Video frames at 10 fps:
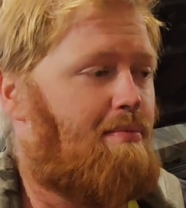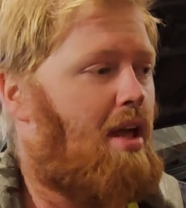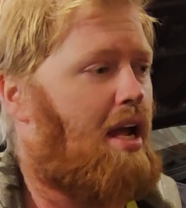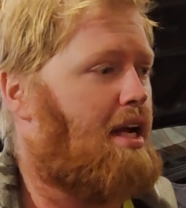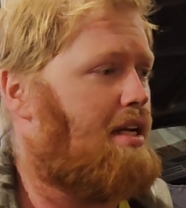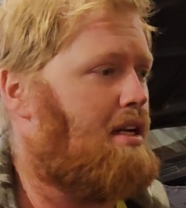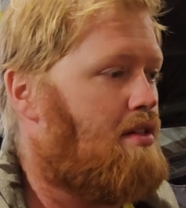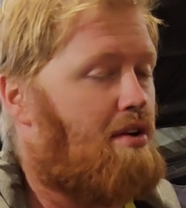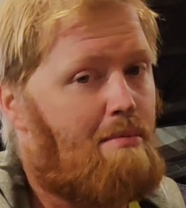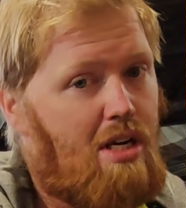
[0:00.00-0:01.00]
And
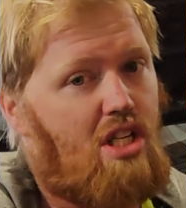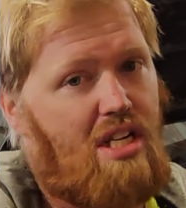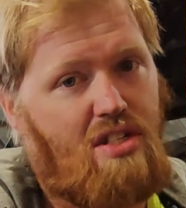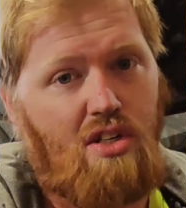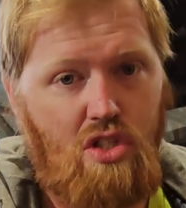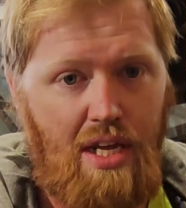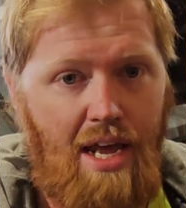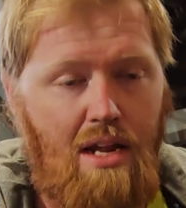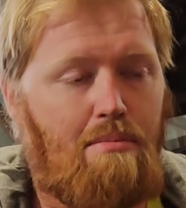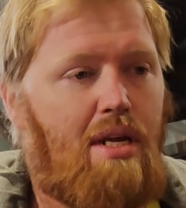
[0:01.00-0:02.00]
they're much easier to
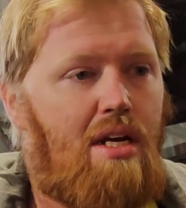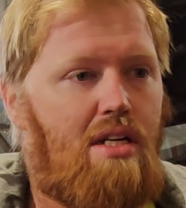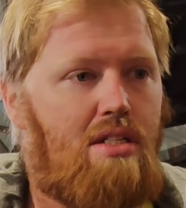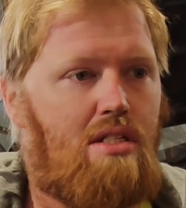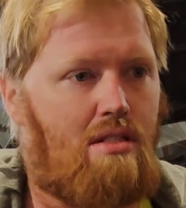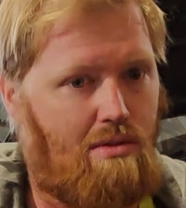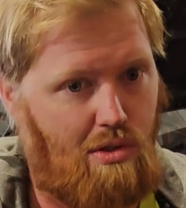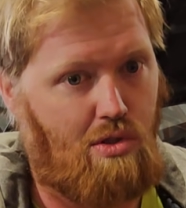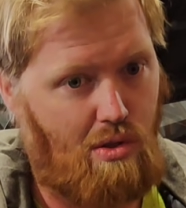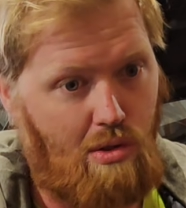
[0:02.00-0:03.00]
get because
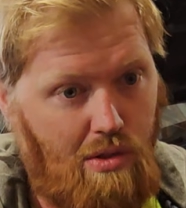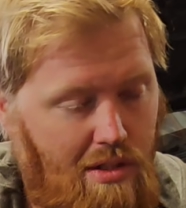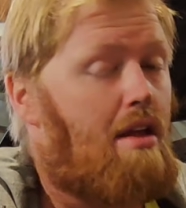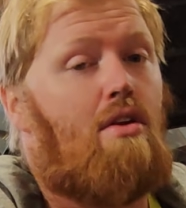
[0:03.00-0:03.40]
they're stolen.